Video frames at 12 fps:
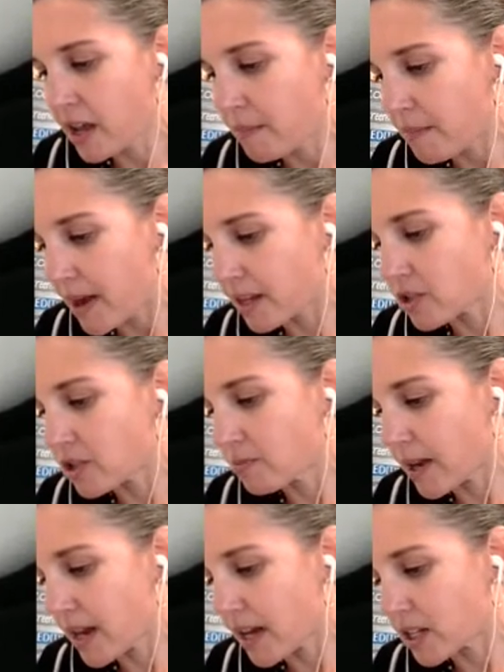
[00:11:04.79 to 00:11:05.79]
Match,
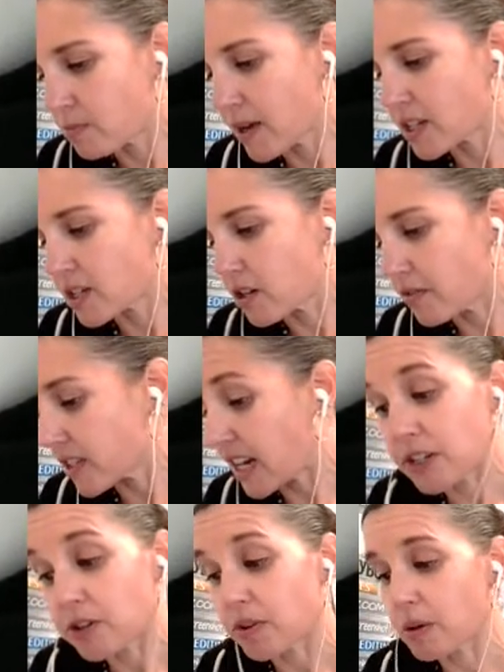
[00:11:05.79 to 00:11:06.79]
match, match, and all of a sudden I
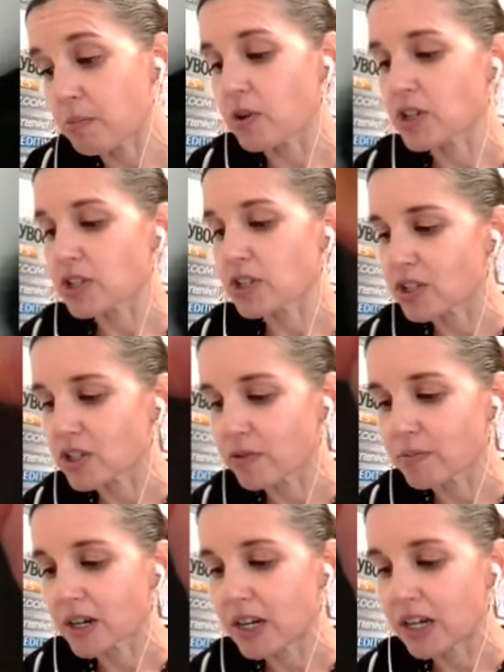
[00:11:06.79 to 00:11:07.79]
don't anymore. So just
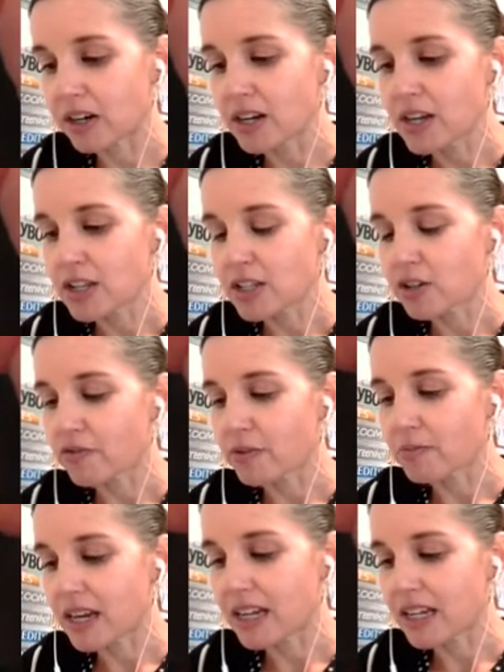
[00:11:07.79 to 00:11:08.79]
from here. So
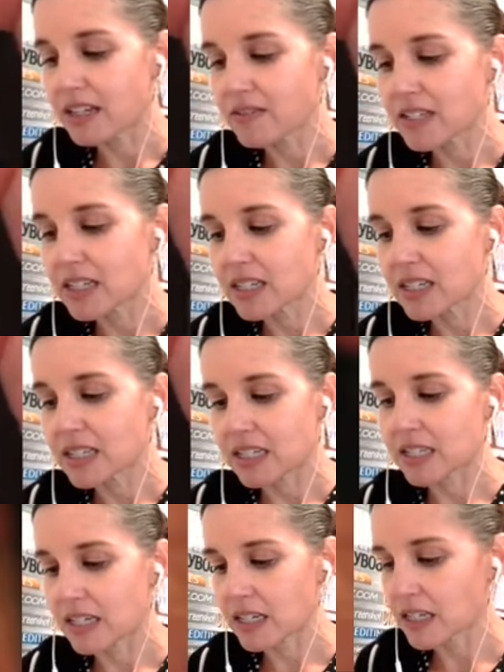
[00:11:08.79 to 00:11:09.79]
from -6 to
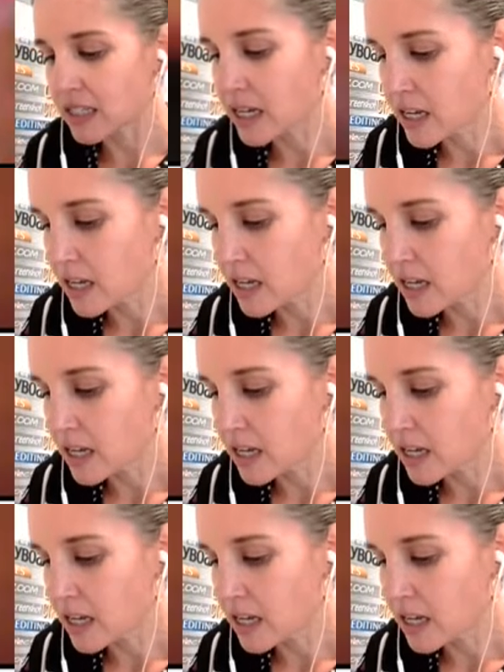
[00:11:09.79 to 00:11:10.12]
6.